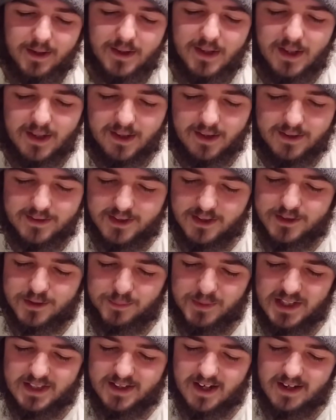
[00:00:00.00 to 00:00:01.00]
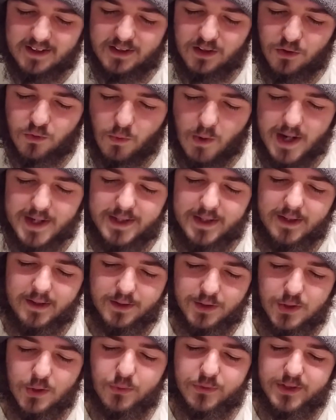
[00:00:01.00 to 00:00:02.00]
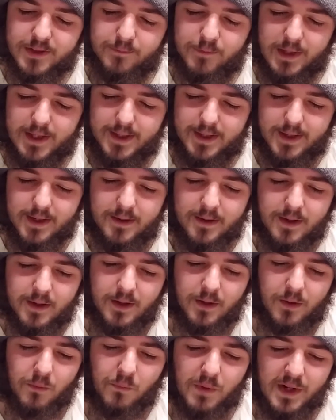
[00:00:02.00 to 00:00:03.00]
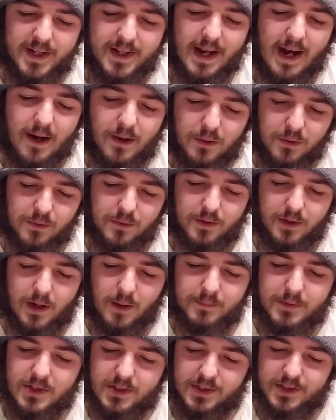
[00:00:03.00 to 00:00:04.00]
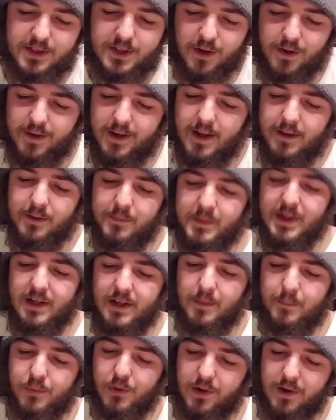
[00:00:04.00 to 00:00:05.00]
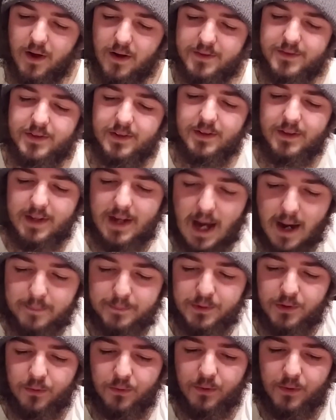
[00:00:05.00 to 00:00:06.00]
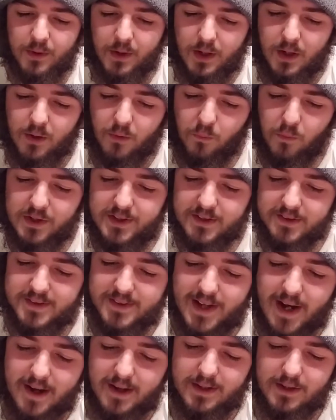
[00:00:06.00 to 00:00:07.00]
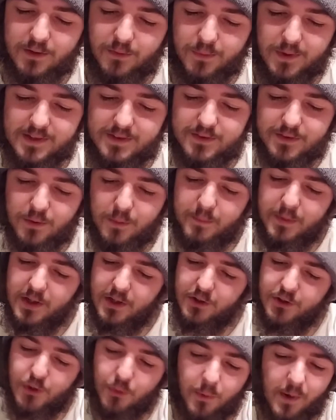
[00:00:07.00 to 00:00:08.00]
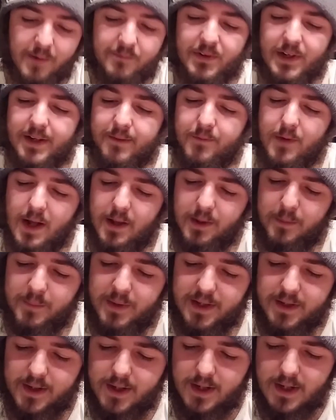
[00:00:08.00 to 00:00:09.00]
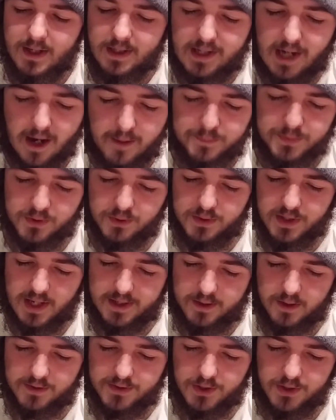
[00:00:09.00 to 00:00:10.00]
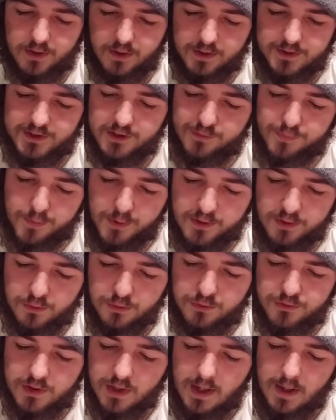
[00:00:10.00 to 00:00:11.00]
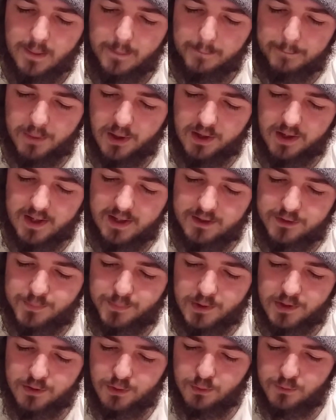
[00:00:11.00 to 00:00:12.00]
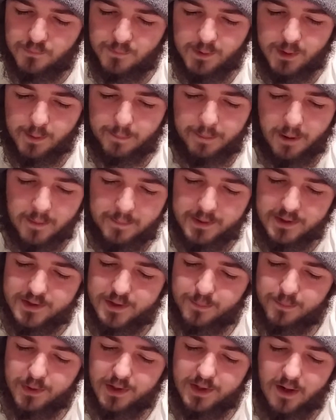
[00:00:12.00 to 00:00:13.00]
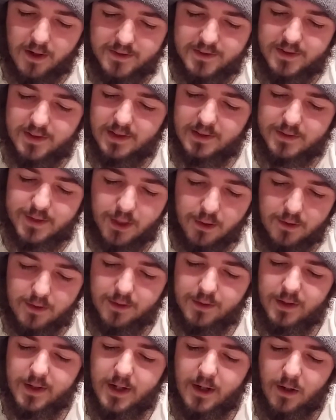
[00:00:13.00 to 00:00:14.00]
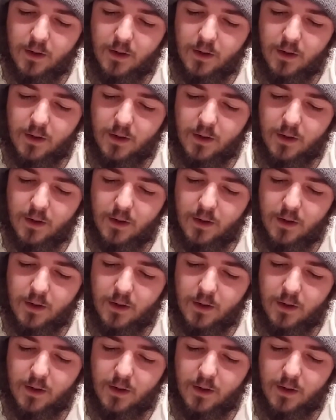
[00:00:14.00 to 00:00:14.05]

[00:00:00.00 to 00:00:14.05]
Is it to be taken quite inclusively? We now come to the third element in production, capital, which is not an original but a derivative element. Capital, like other goods, is produced, but is produced for the purpose of production in turn.